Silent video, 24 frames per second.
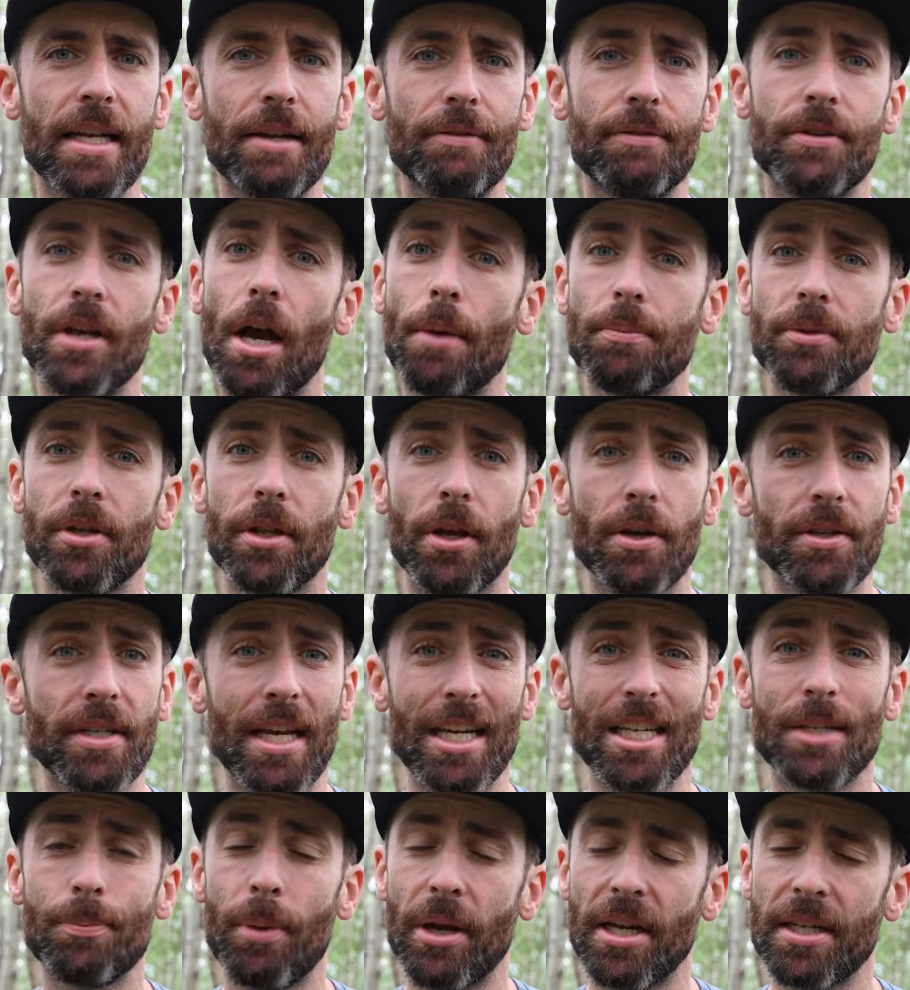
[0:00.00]
lived up to those
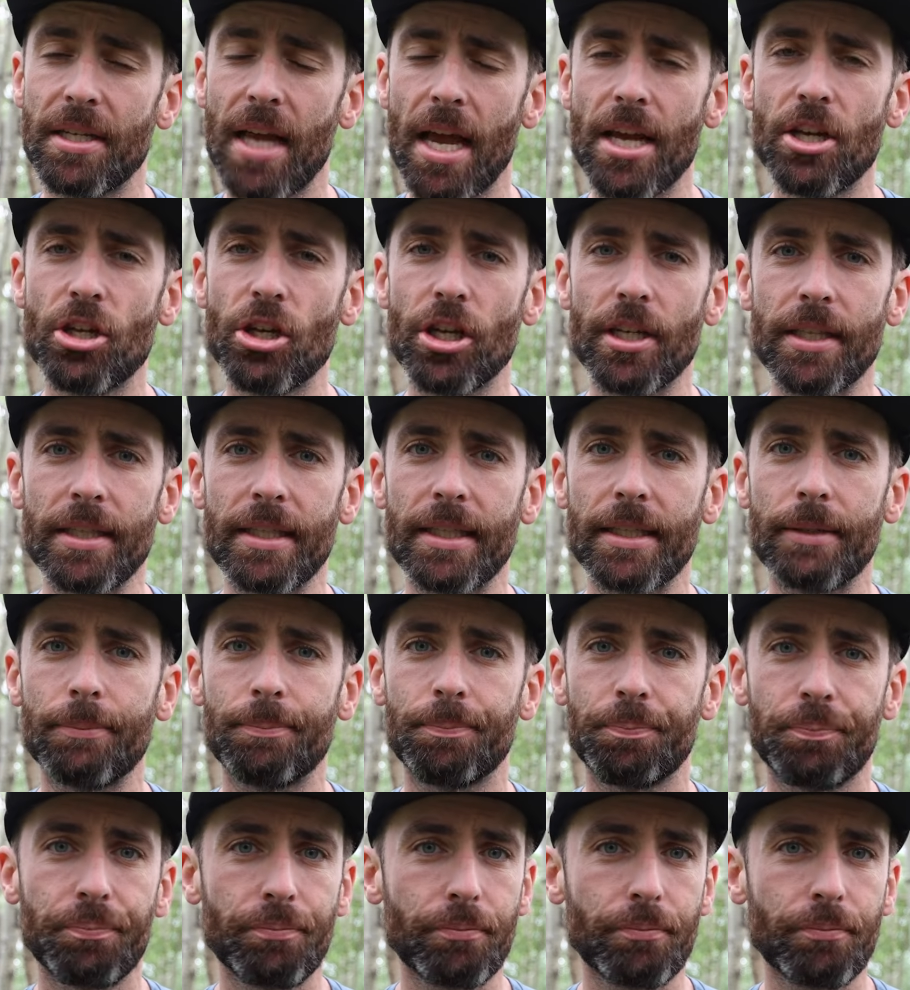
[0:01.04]
expectations.